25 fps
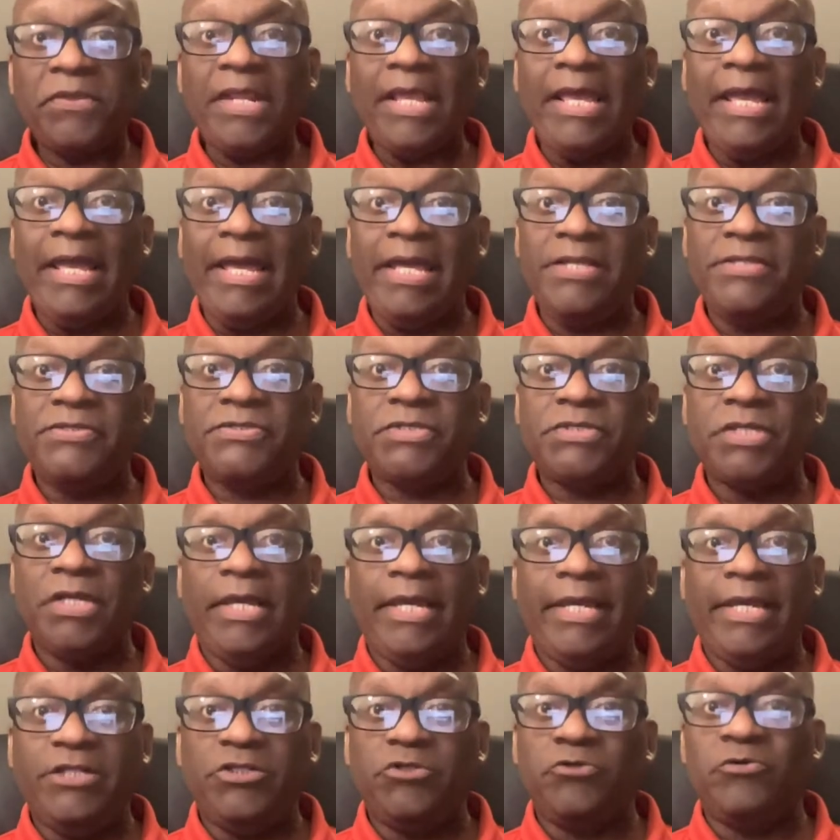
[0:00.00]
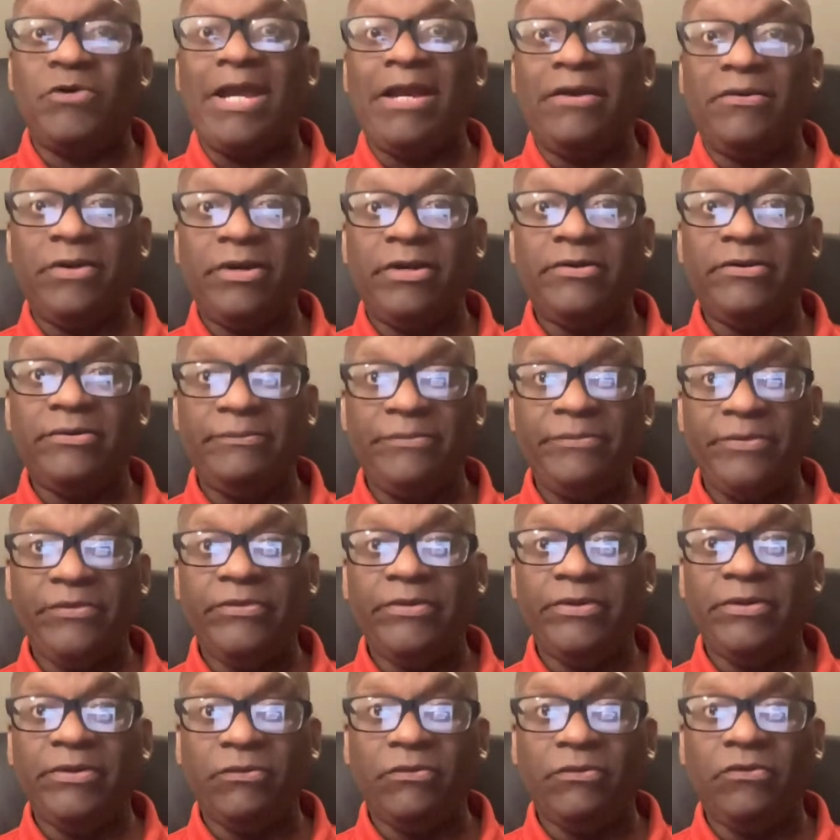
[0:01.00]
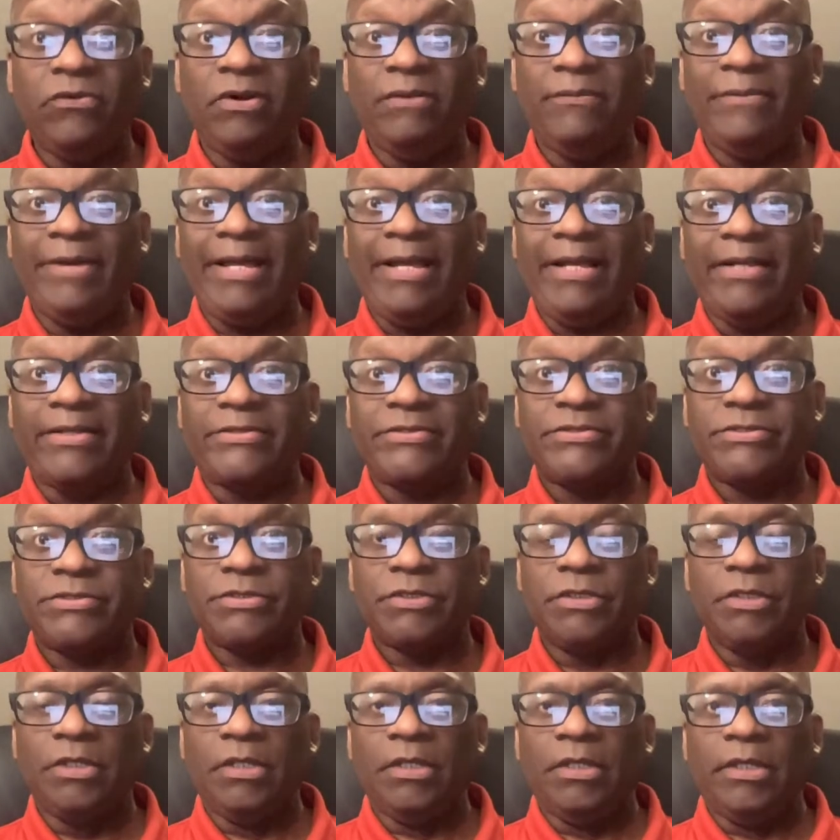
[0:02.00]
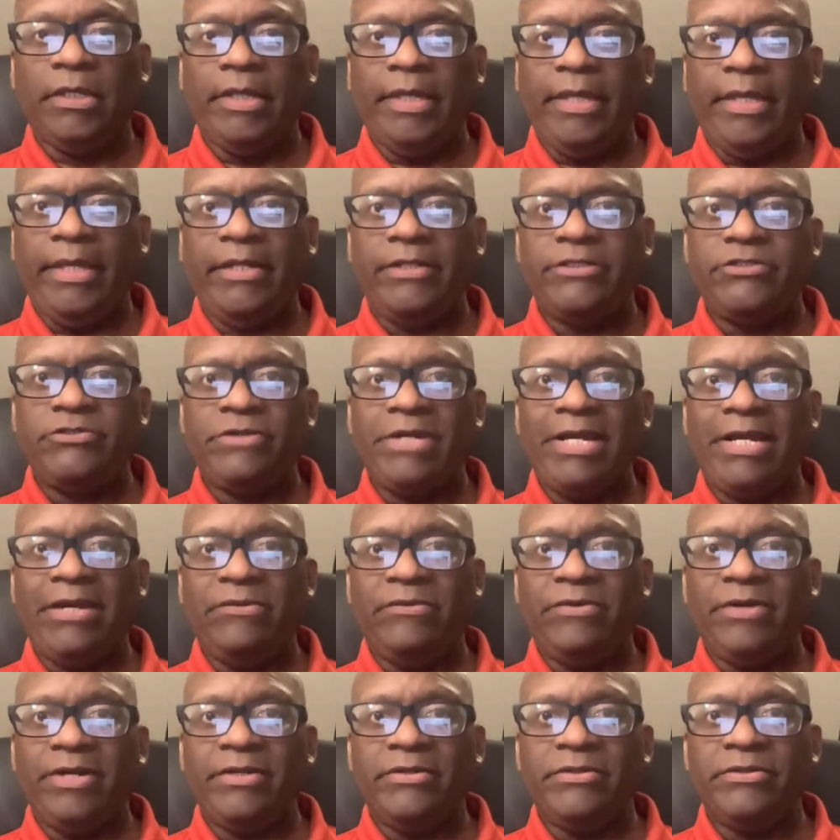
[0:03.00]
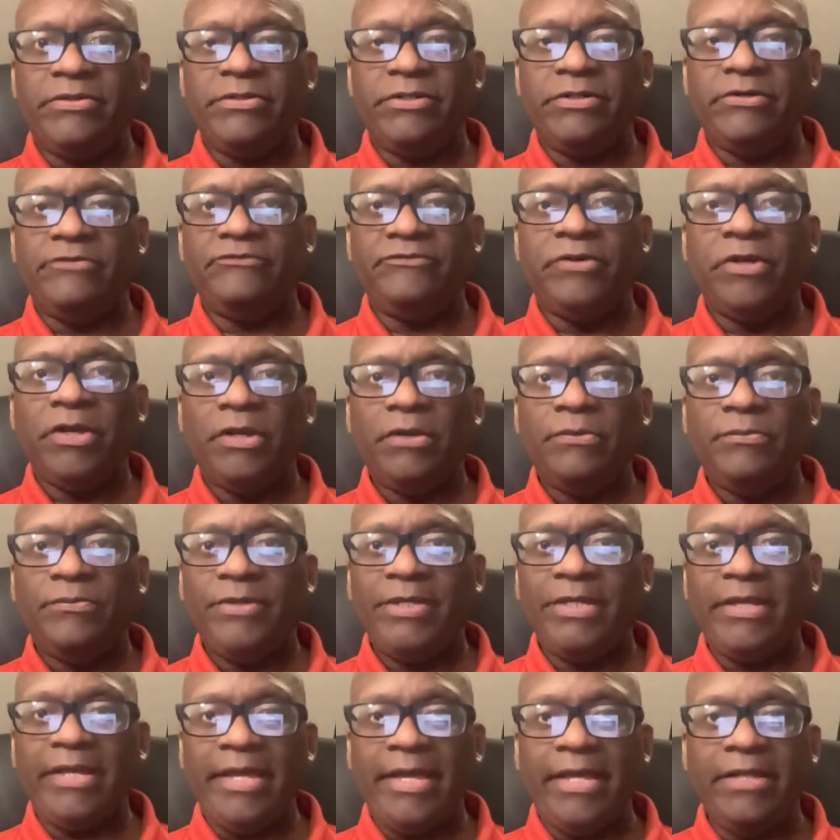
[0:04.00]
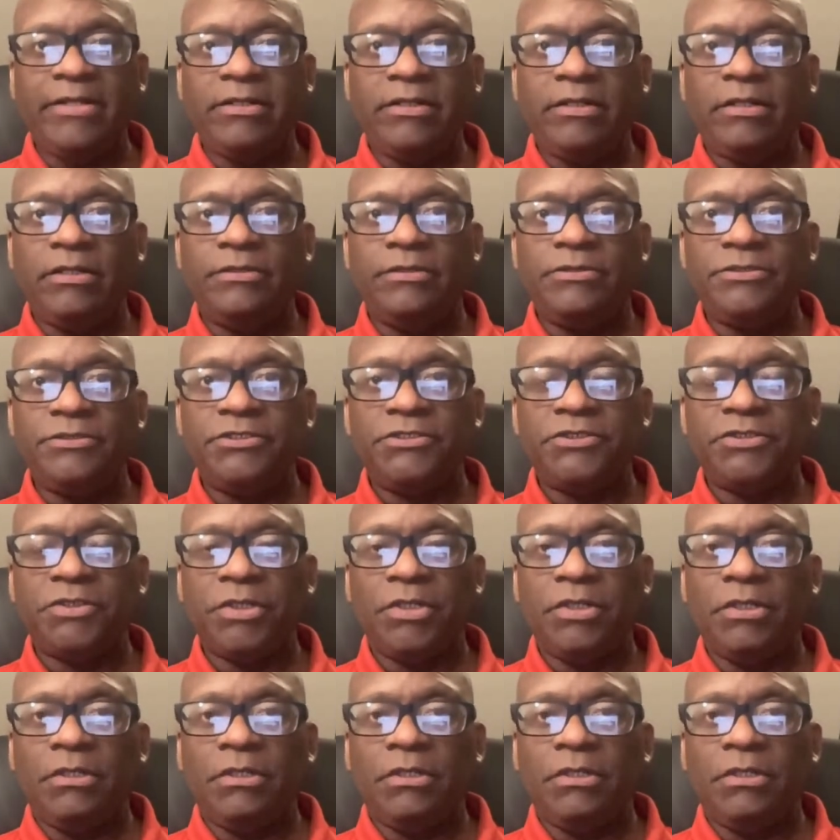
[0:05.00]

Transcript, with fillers: has a track record of building quarterbacks, and a track record of being a head coach